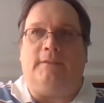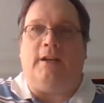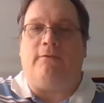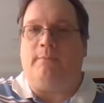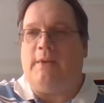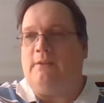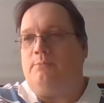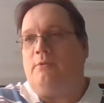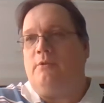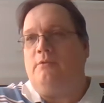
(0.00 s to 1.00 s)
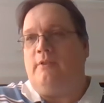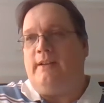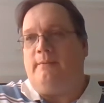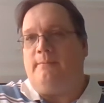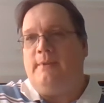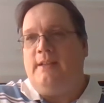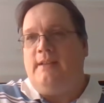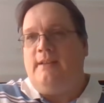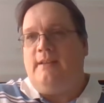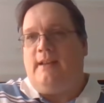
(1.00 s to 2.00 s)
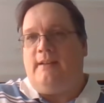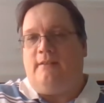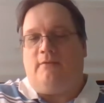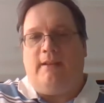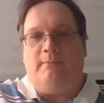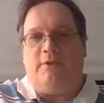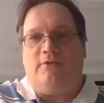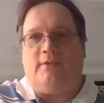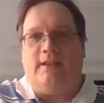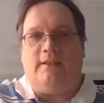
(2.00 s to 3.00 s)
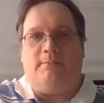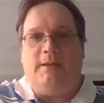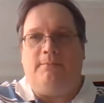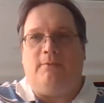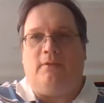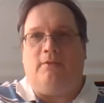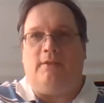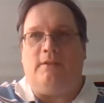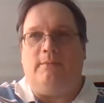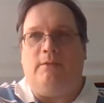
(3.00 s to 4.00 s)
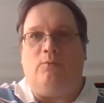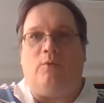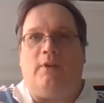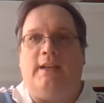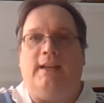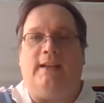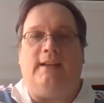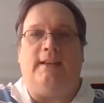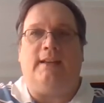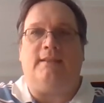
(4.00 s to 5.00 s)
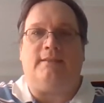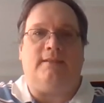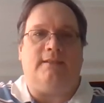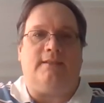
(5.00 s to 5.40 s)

governmental program that a great majority of the people are going to be working against